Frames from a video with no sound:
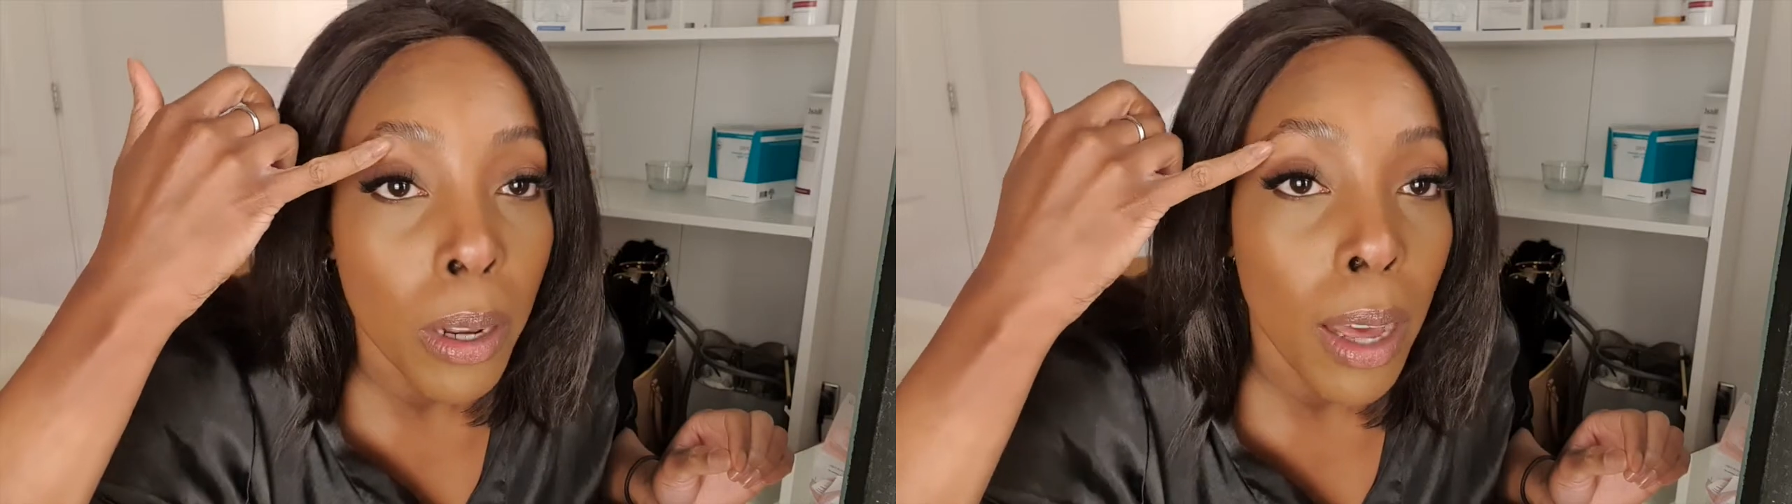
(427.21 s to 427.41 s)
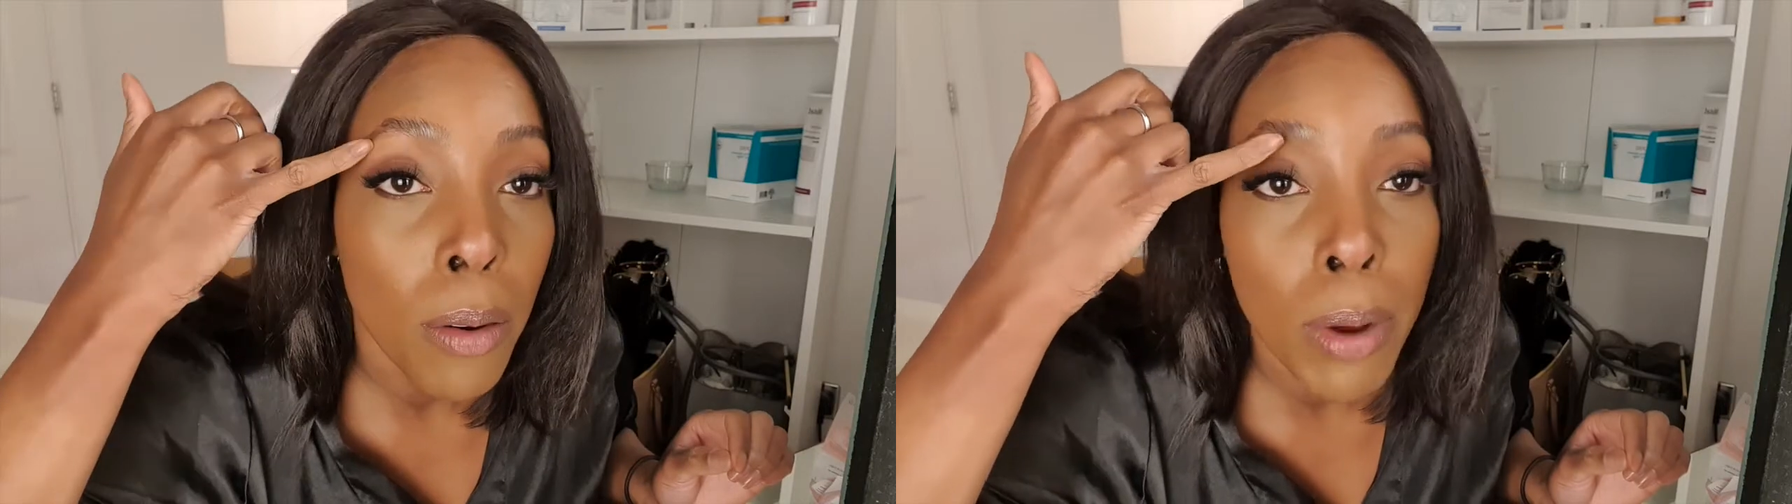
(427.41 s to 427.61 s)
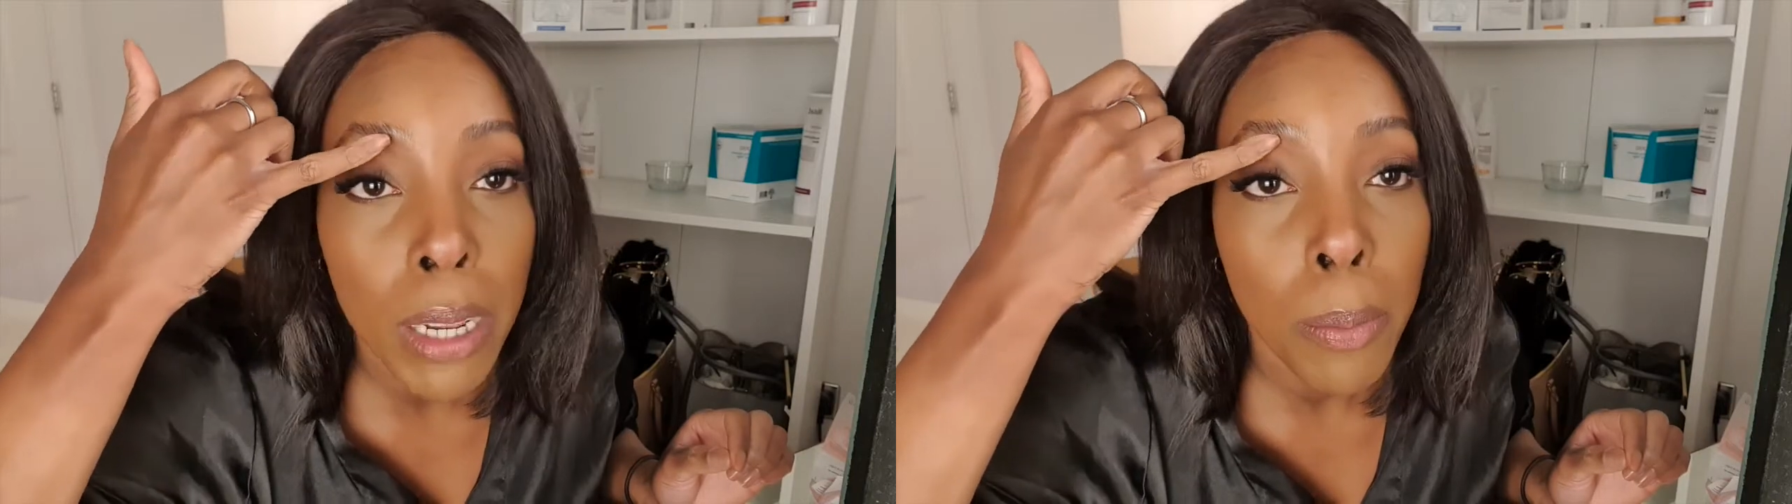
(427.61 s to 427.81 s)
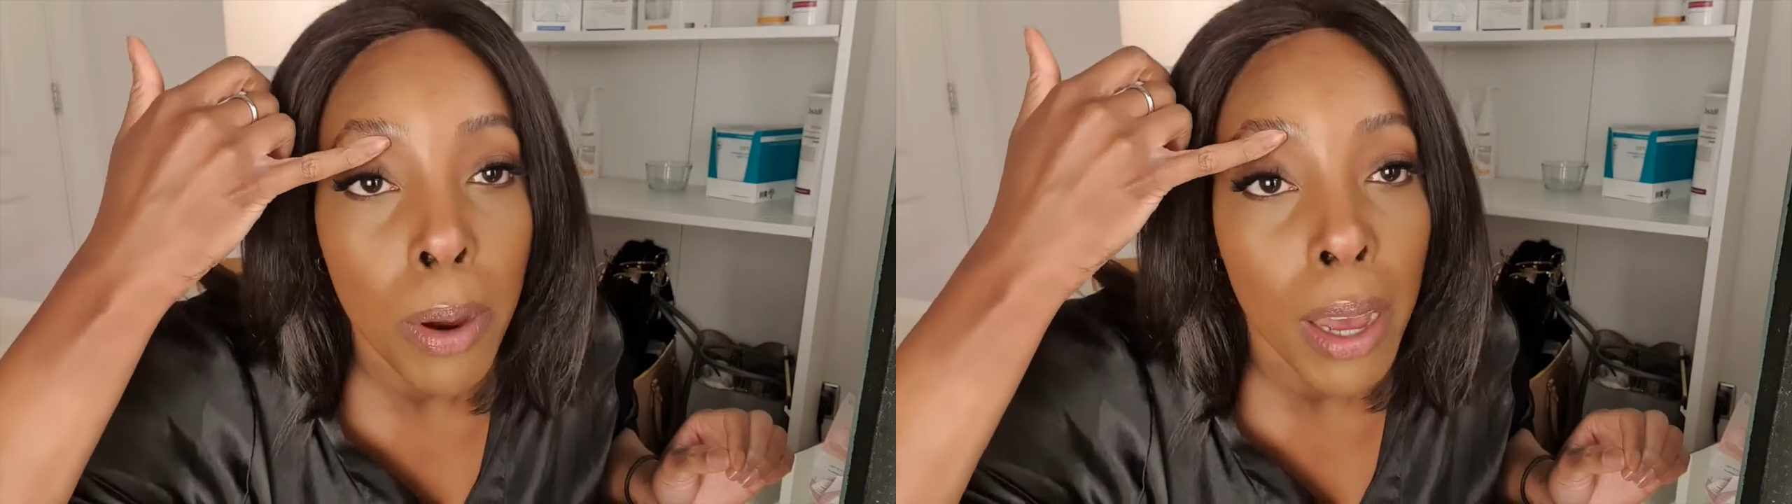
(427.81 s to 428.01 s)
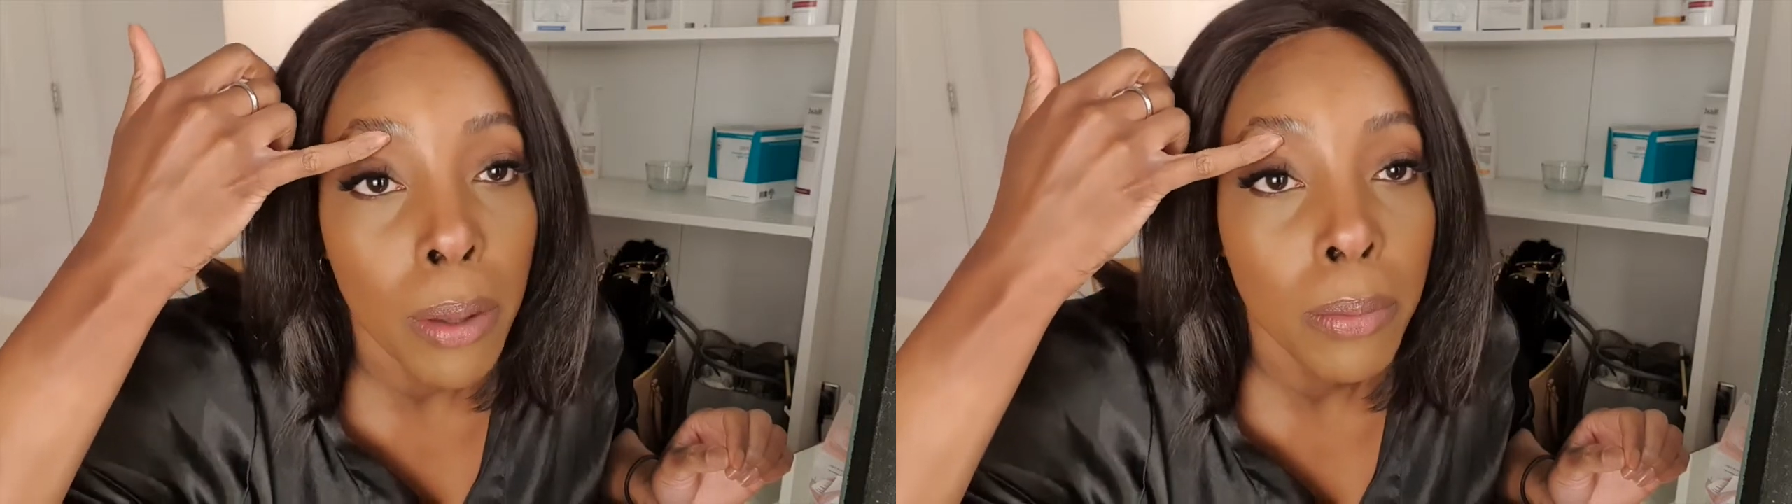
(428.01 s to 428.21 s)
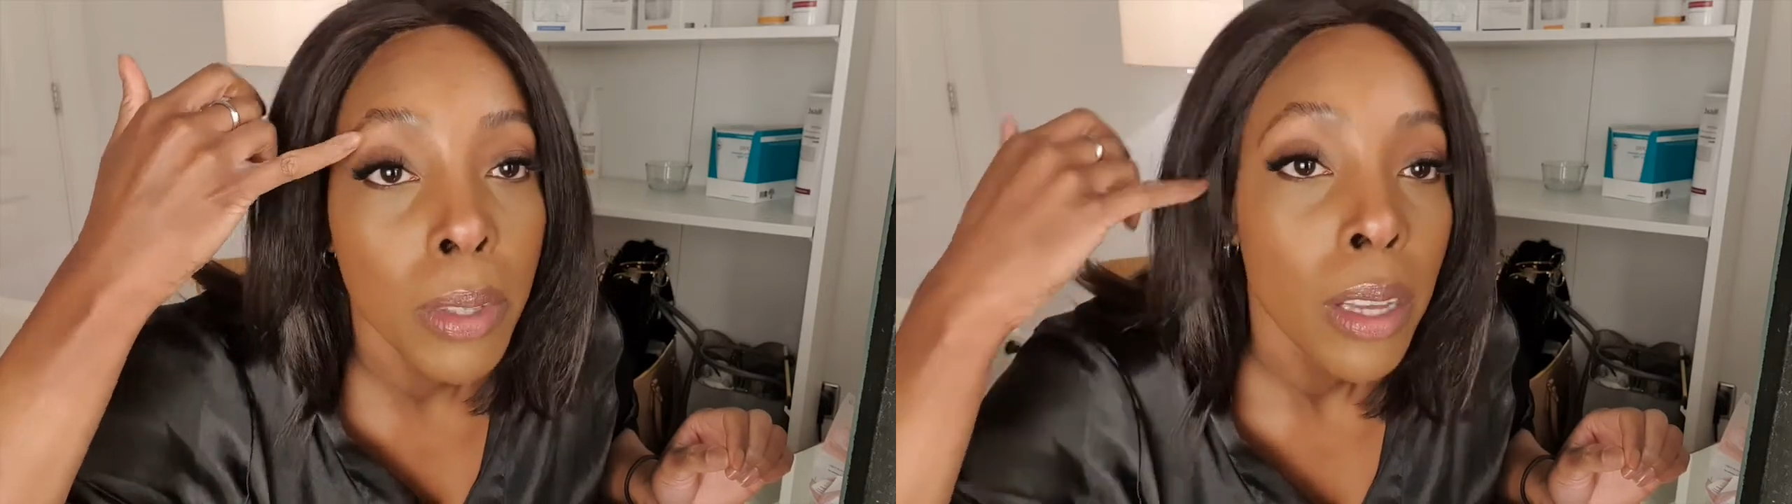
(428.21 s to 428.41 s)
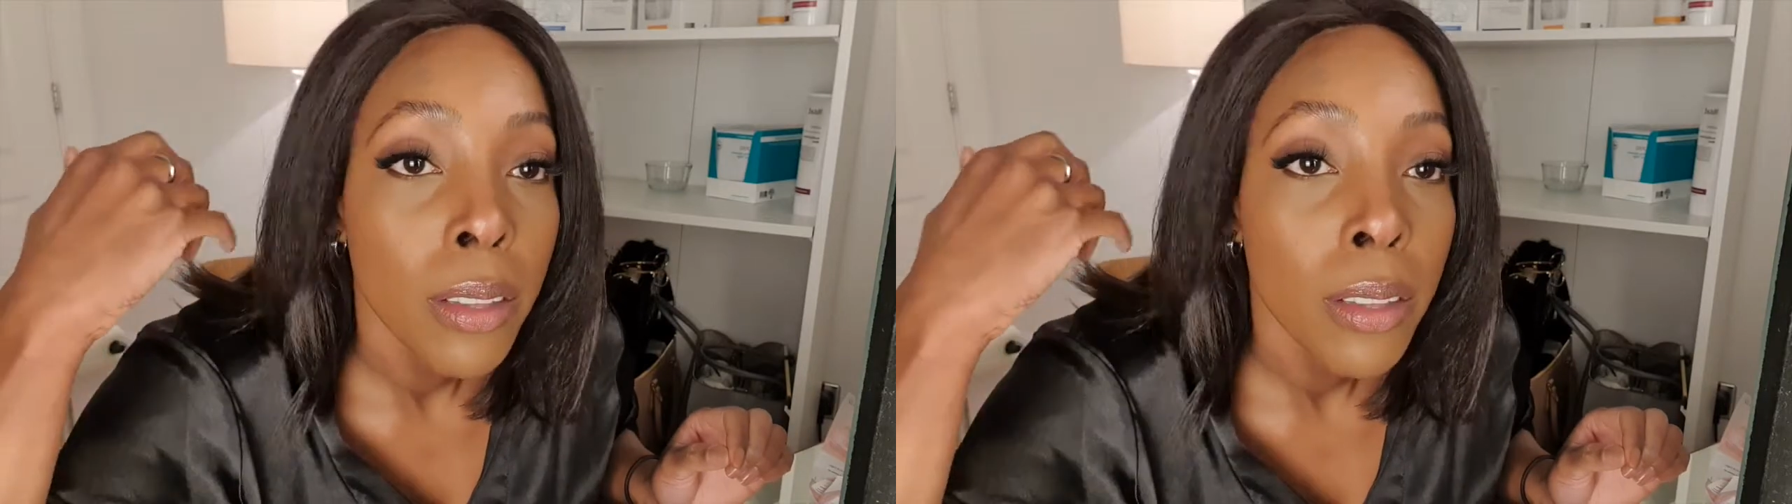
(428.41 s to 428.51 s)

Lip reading: like a ready brown